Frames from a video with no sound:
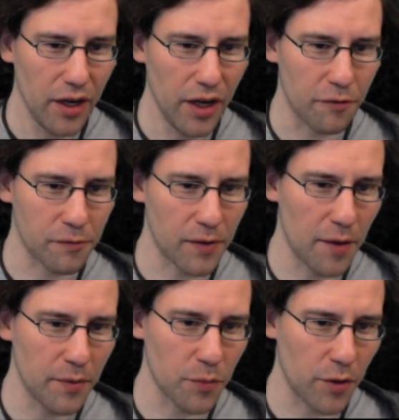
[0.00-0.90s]
If
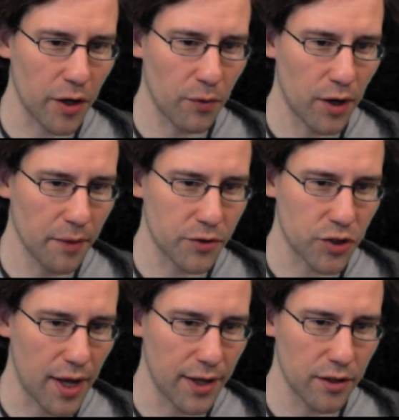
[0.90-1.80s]
I'm at the point where I'm
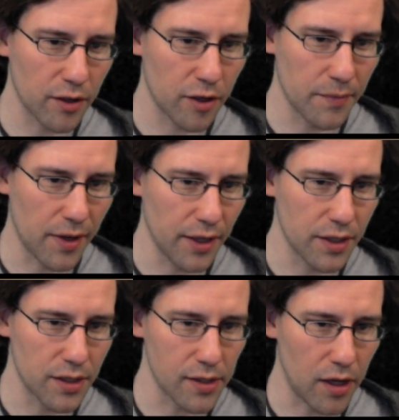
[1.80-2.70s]
trying to
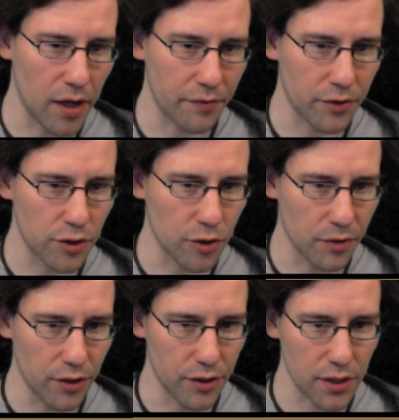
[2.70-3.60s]
combine Sell-Off and
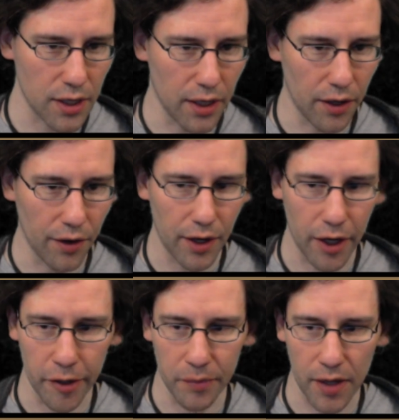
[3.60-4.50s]
Tumors and
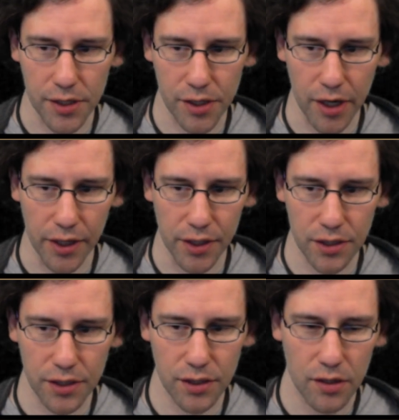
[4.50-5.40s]
Heron
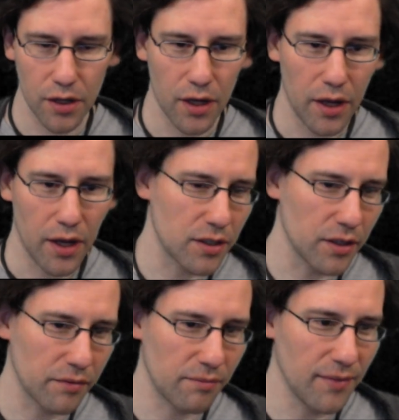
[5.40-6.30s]
Bloodgeists
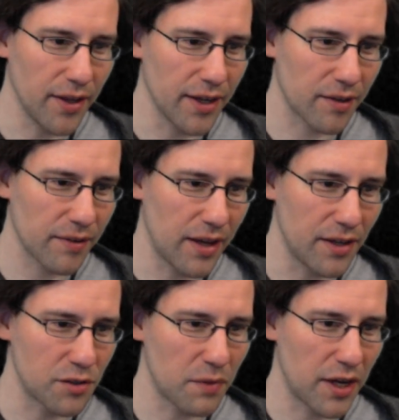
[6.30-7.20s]
to like
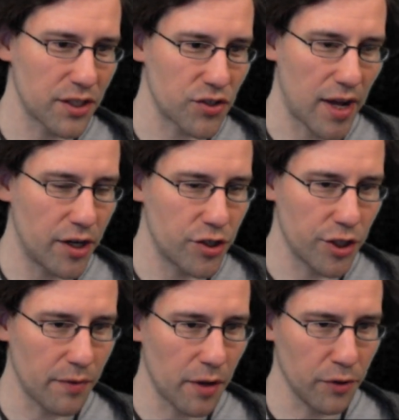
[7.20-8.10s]
as my
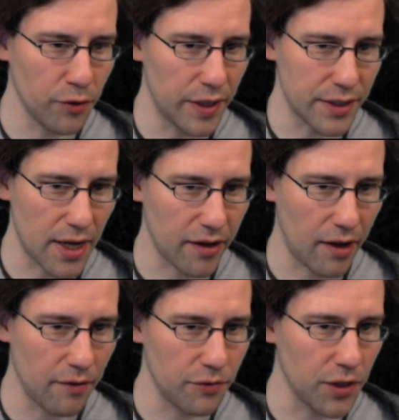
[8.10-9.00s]
strategy in my blue-white deck,
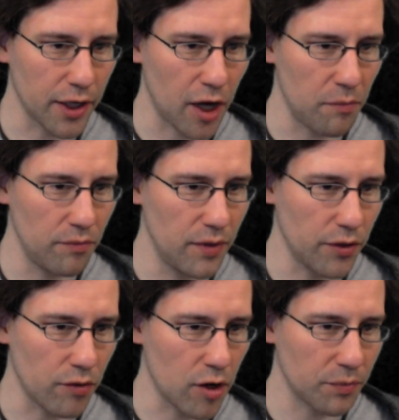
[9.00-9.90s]
I feel like I'm
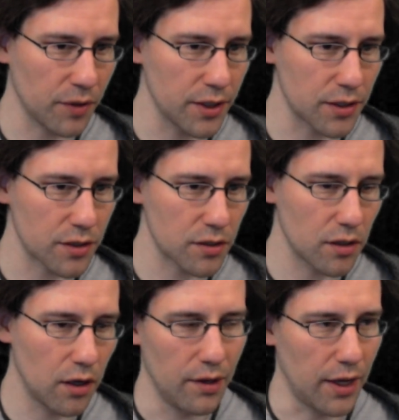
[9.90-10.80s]
in the wrong place.
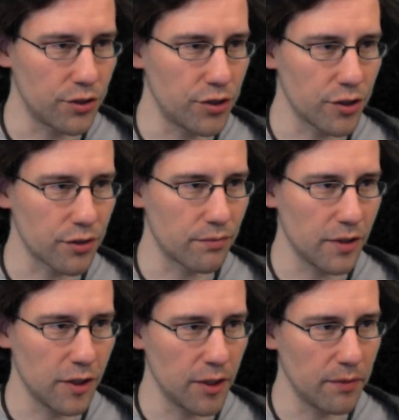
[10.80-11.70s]
I should just
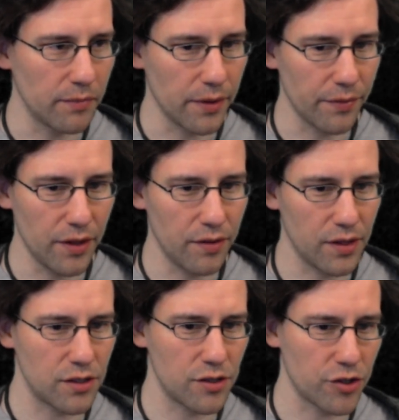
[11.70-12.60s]
be,
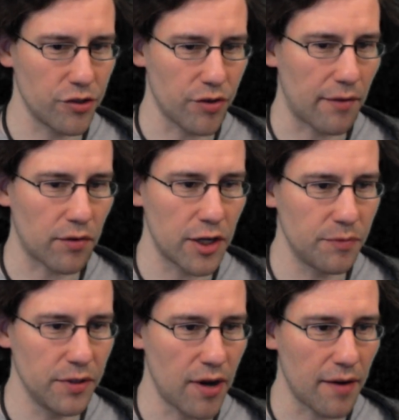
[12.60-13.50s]
this is just a draft where I
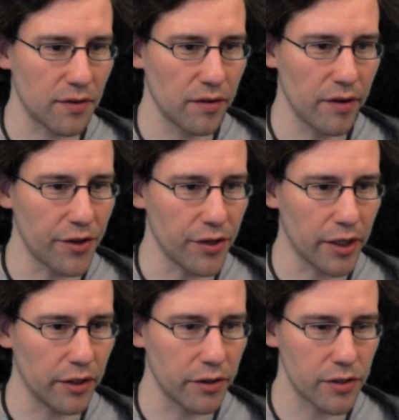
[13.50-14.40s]
should be drafting other
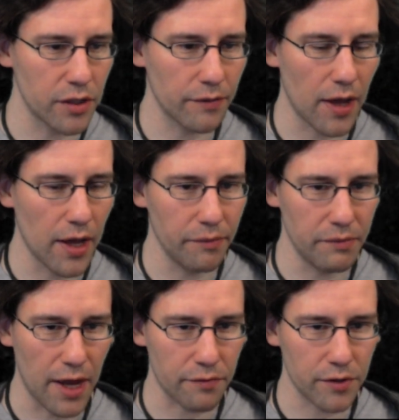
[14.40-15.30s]
colors if I
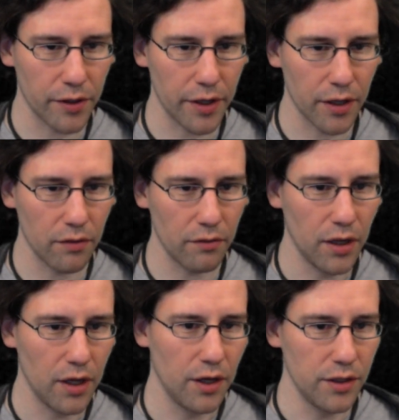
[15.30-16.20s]
have to like
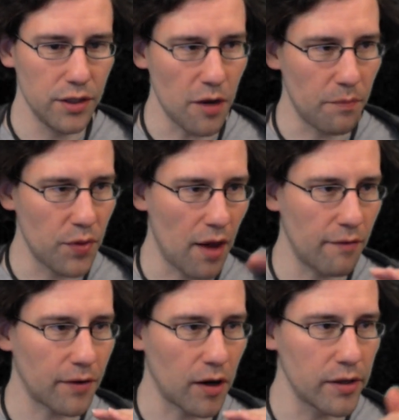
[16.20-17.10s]
dip
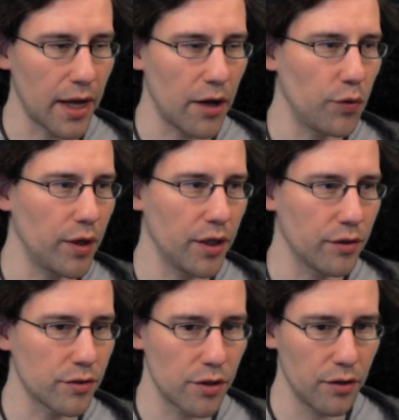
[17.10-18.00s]
that far down
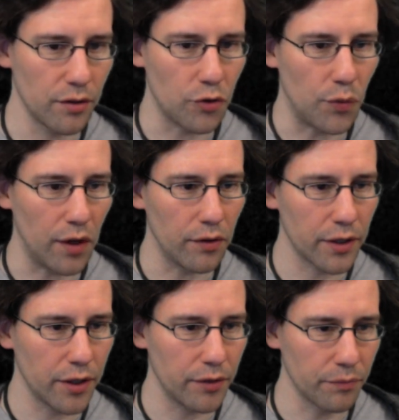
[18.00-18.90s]
into
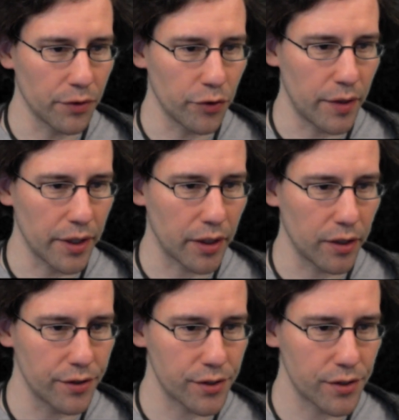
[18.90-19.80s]
quality and blue and white
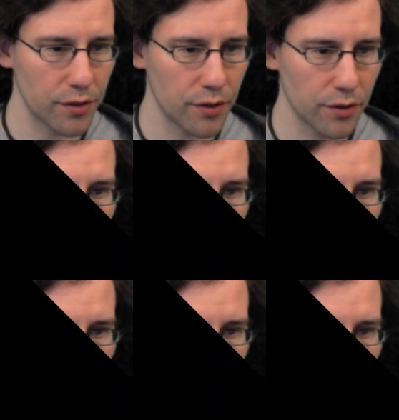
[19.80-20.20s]
cards.